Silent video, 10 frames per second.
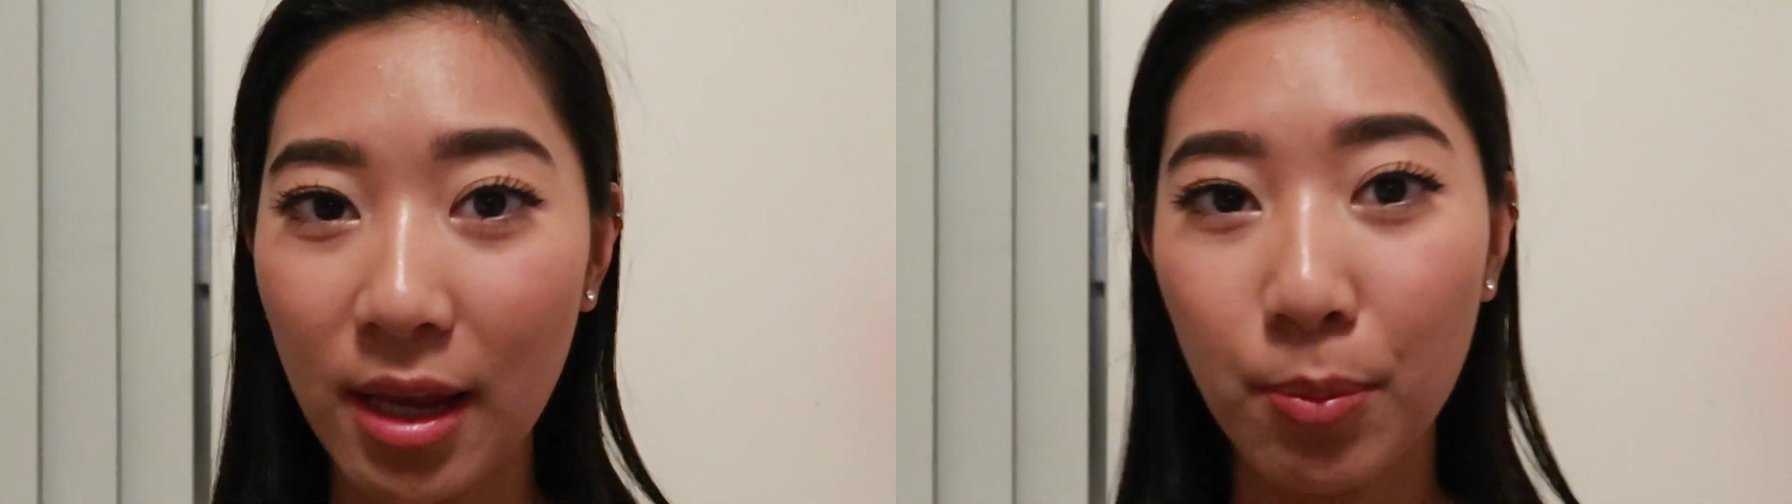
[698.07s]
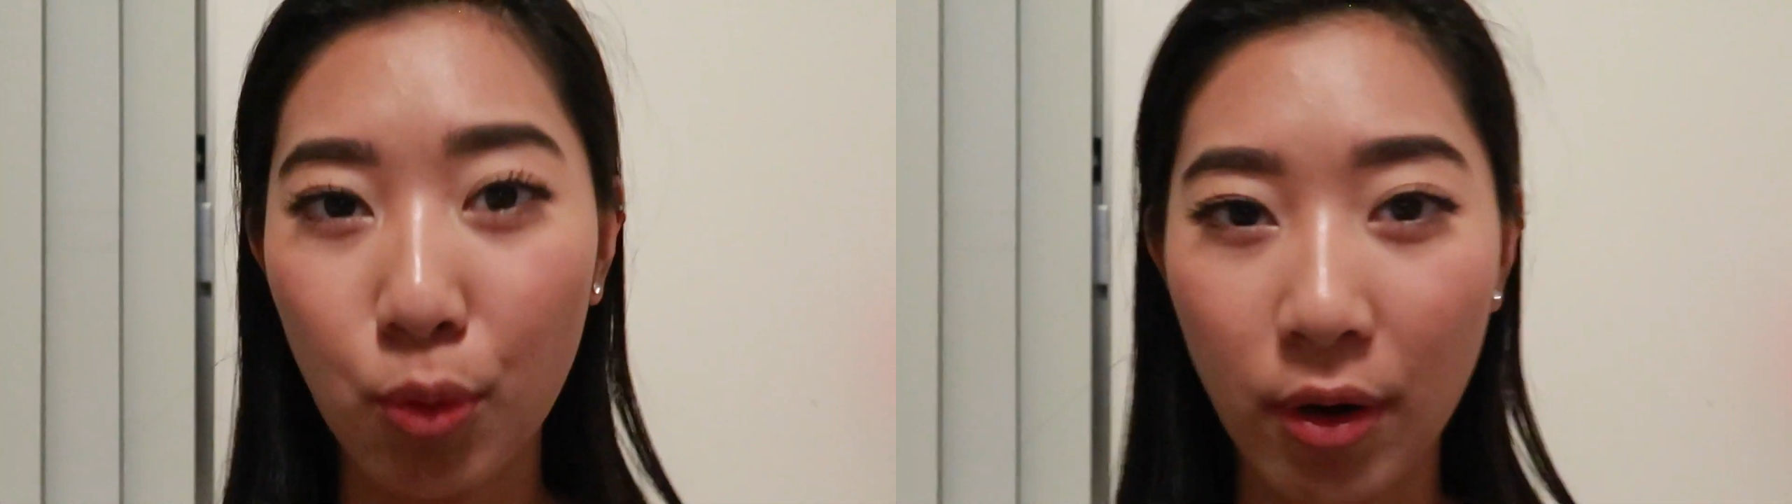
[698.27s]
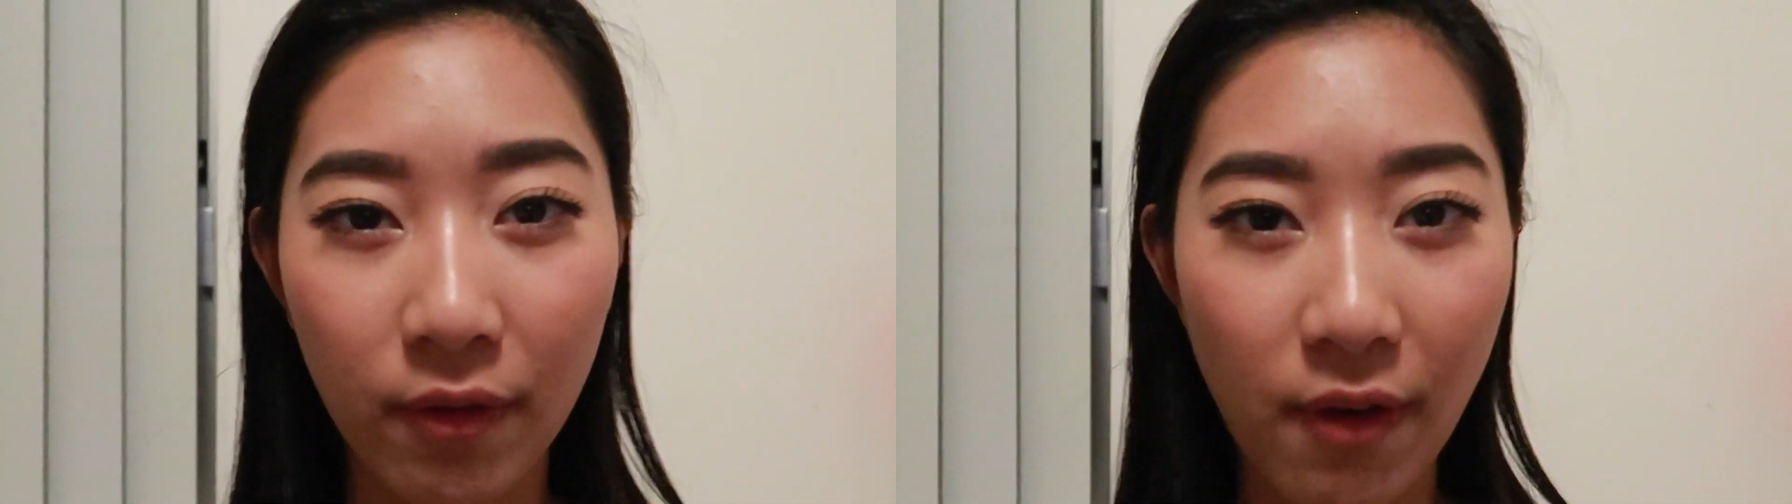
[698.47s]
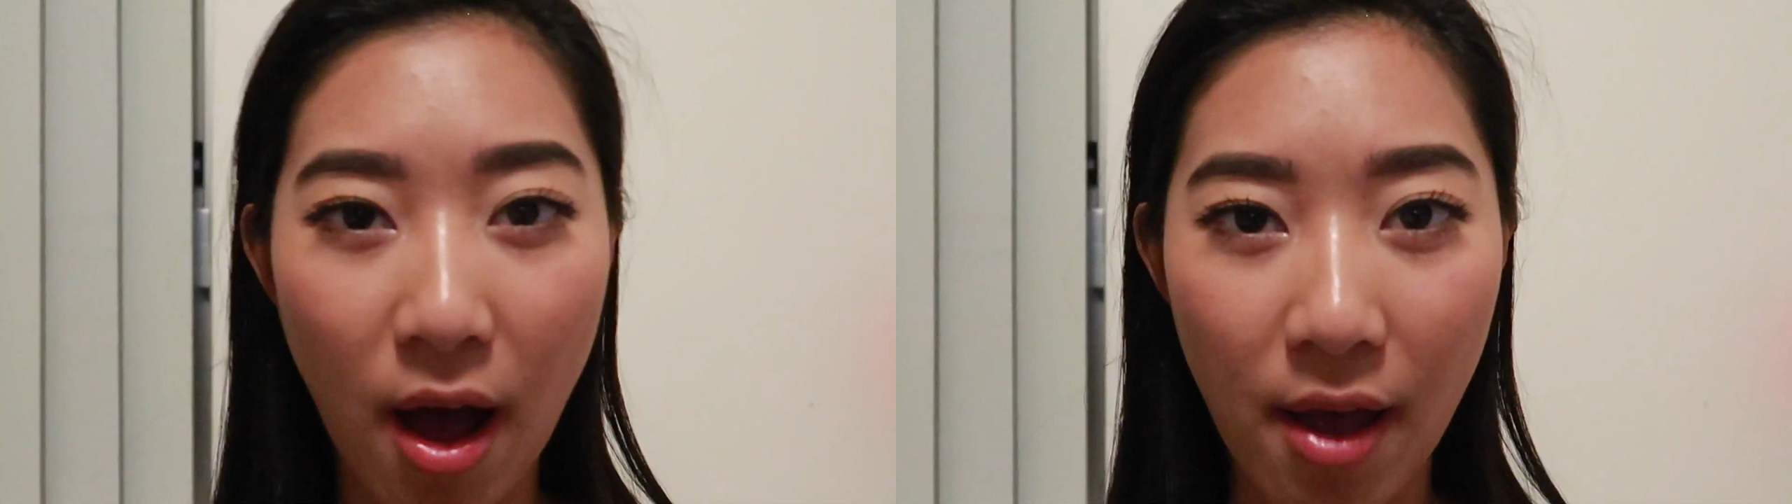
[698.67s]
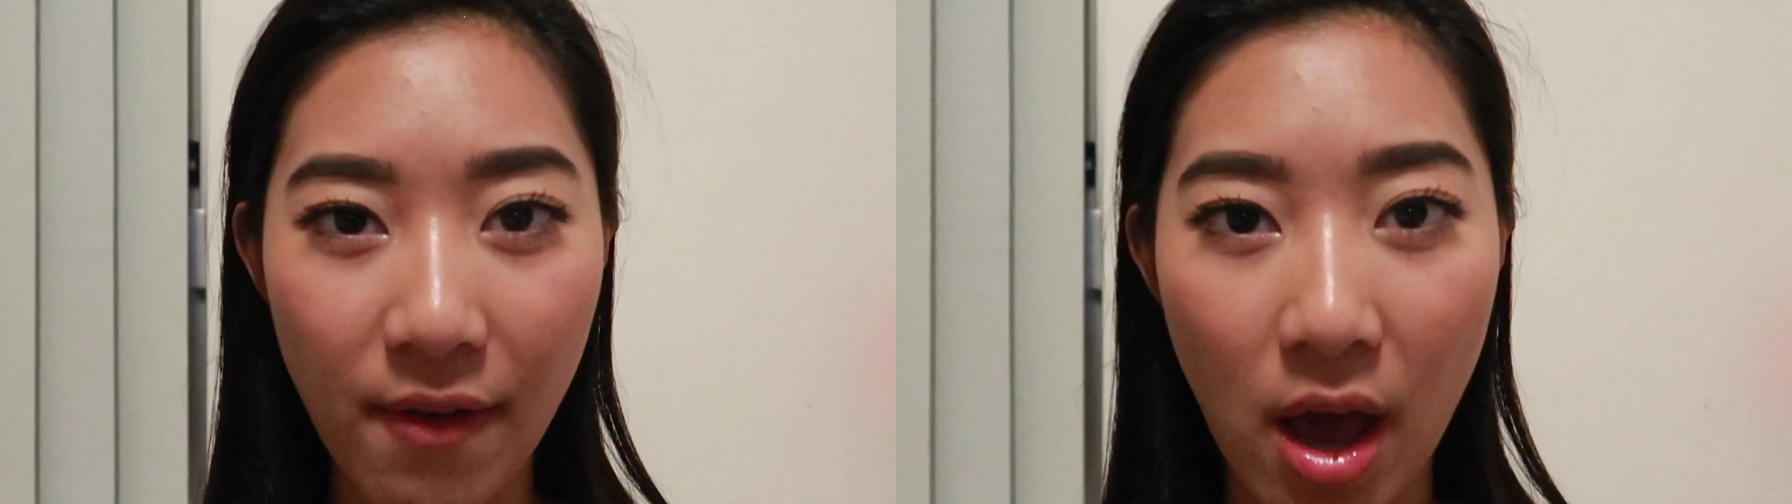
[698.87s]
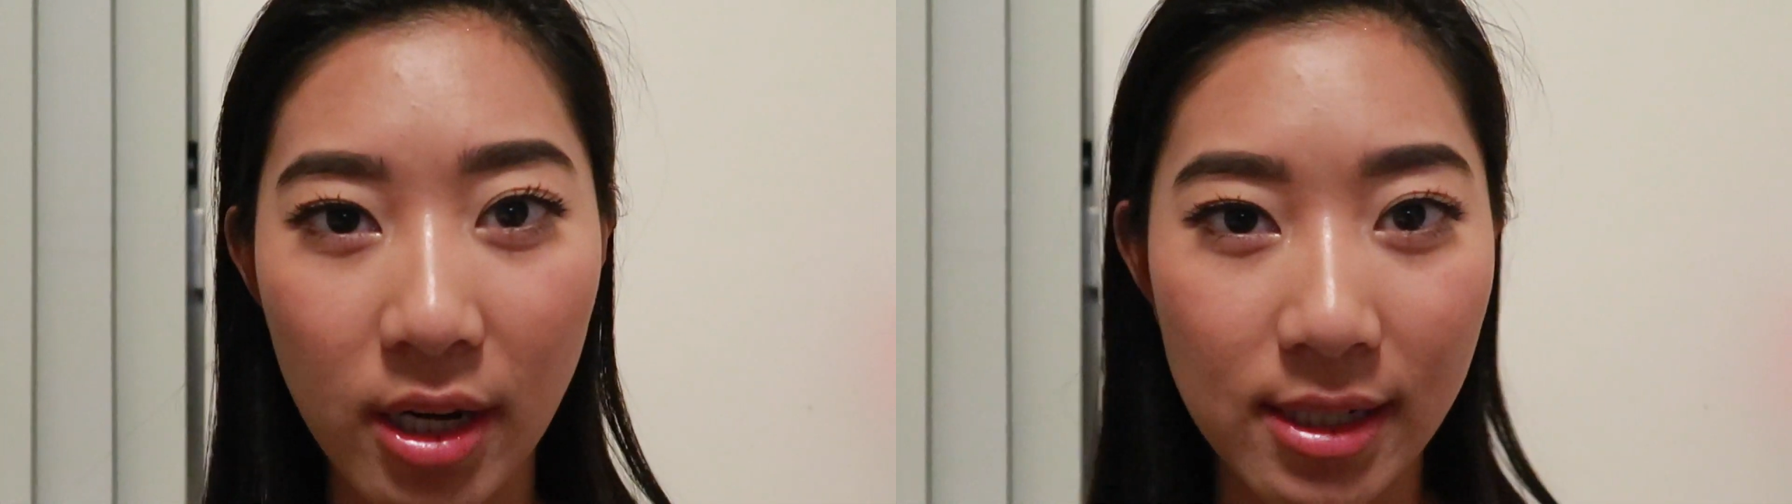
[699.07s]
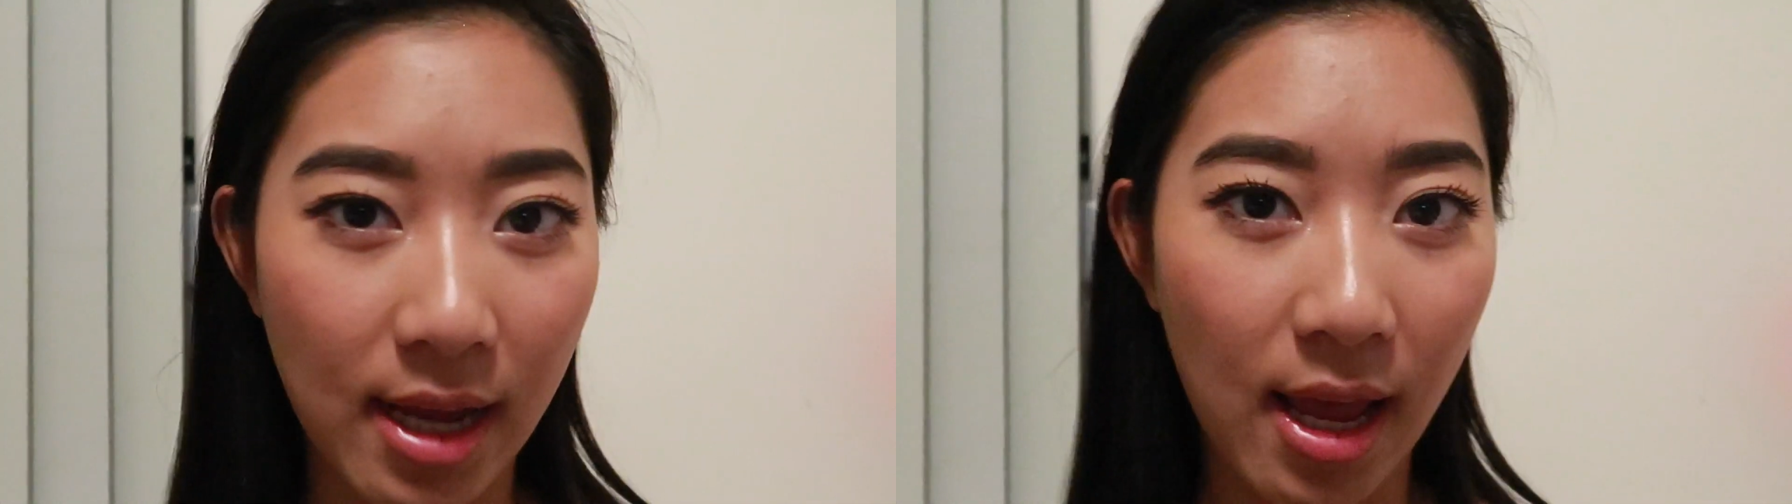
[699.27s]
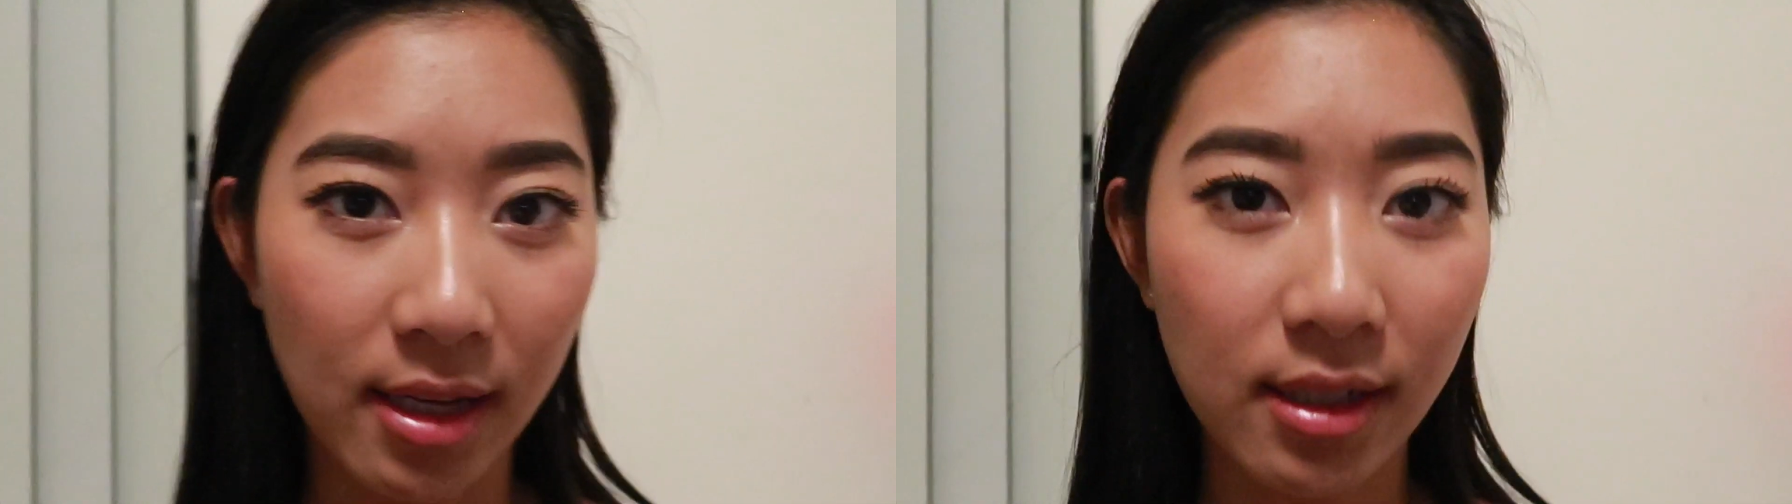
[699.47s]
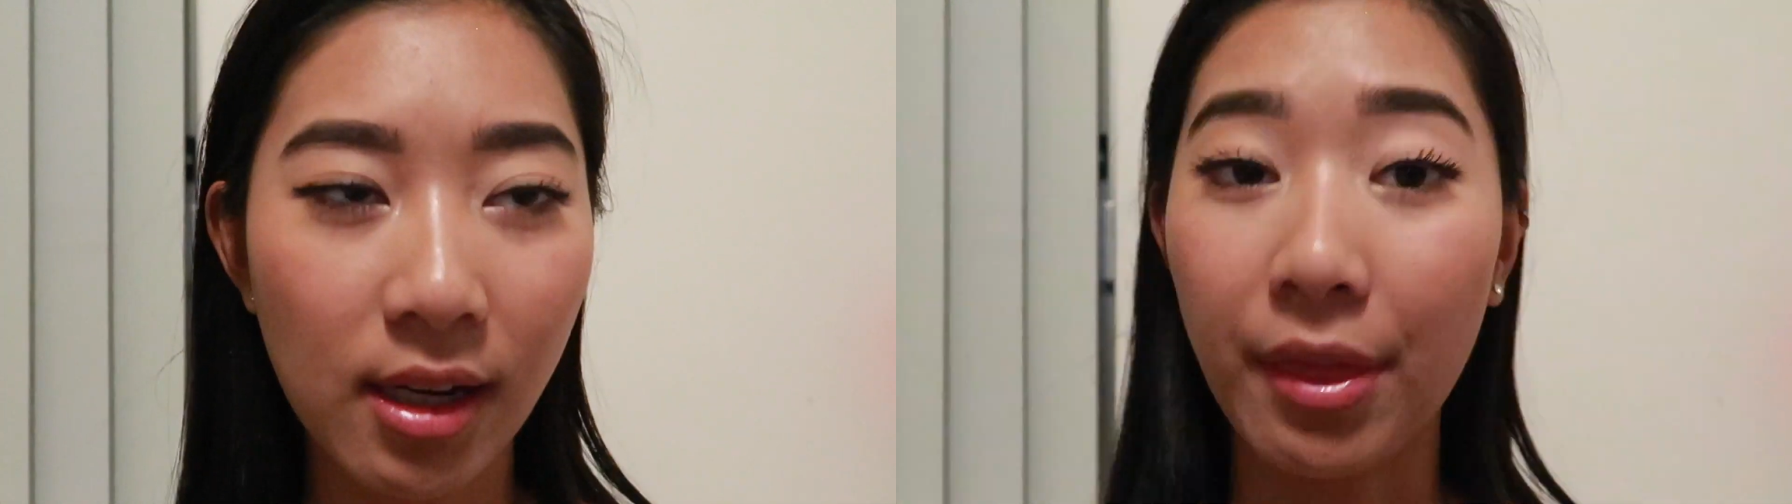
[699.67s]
8.5 out of 10,